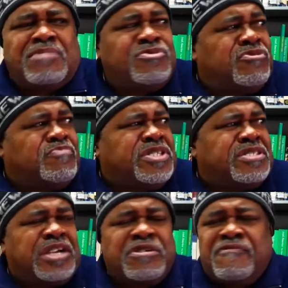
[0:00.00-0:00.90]
kept doing pieces,
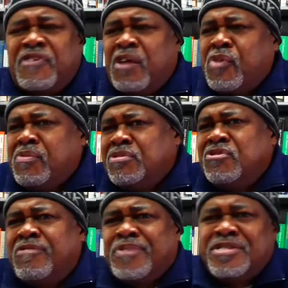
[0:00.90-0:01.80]
they couldn't figure out where we were
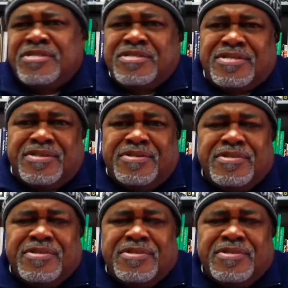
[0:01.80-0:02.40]
doing pieces.